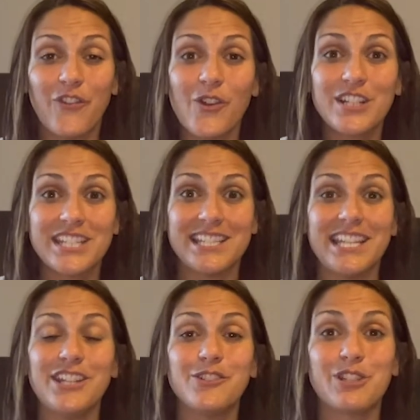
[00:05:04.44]
forward to
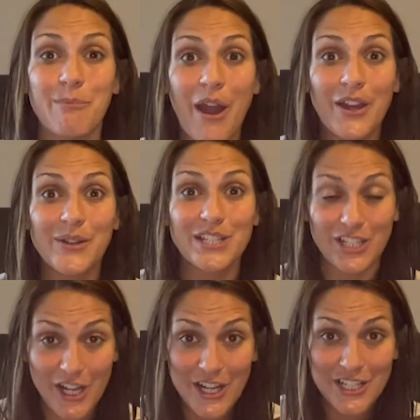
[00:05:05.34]
seeing you tomorrow in
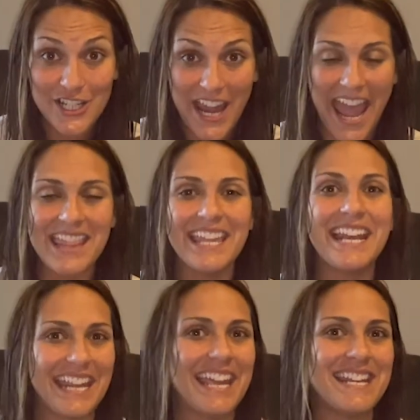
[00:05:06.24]
church and
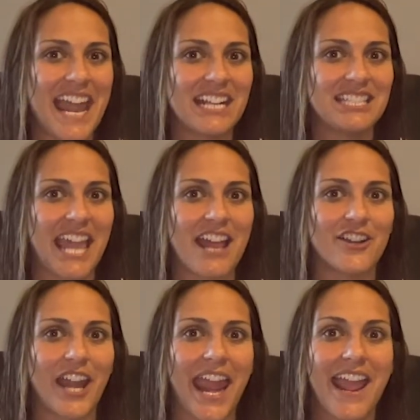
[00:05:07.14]
then again next
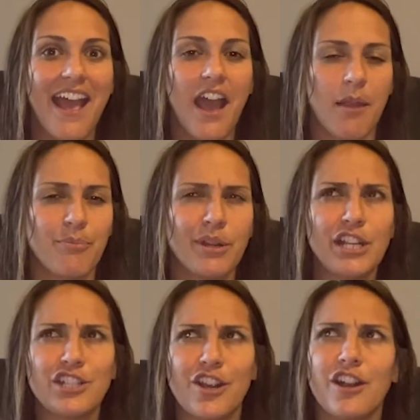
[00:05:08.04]
Saturday. I'm
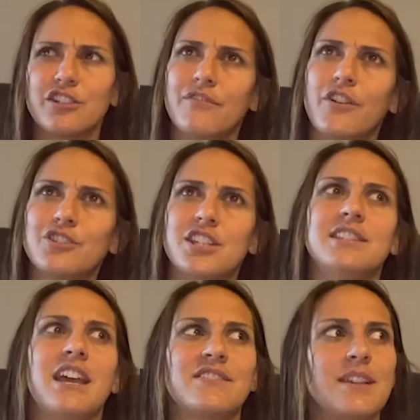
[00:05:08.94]
pretty sure our
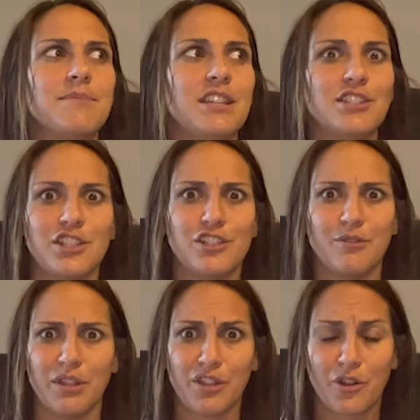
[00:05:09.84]
devotions have something to
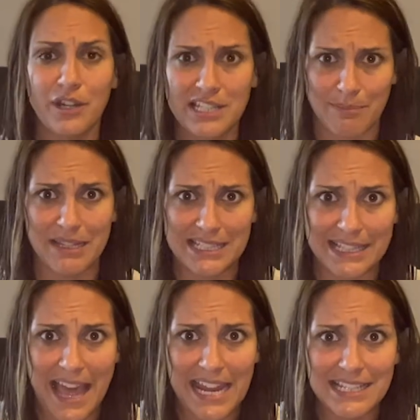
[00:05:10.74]
do with Christmas
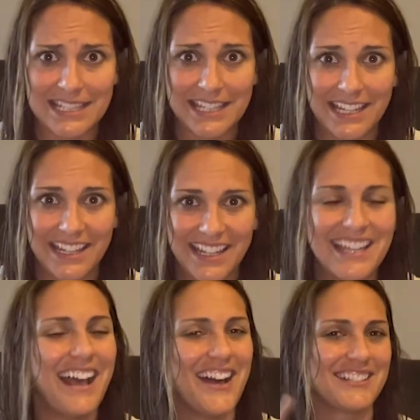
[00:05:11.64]
lights.
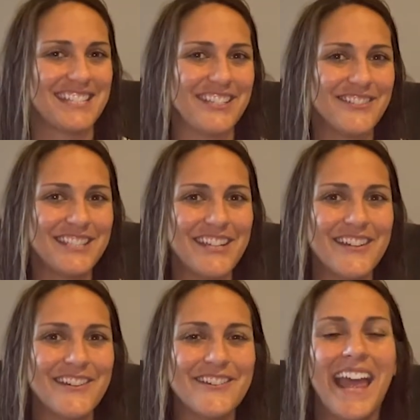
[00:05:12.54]
I'll see you
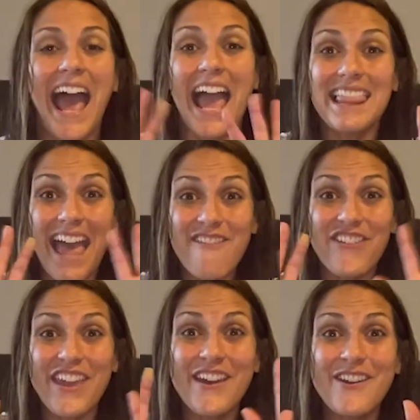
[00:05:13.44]
soon. I
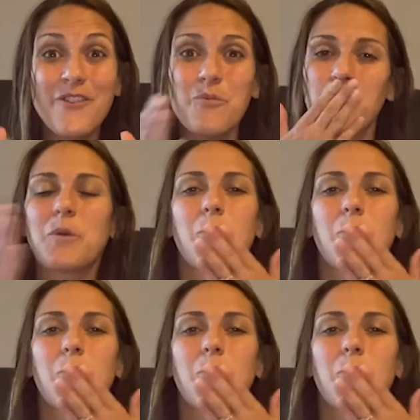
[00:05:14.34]
love you.